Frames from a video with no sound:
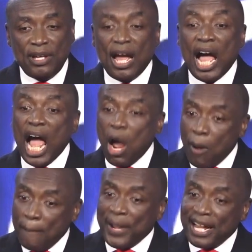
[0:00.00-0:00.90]
Our
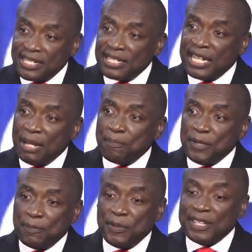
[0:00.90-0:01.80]
party, the
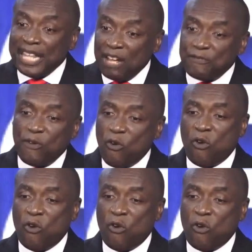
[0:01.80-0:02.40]
NPP, therefore,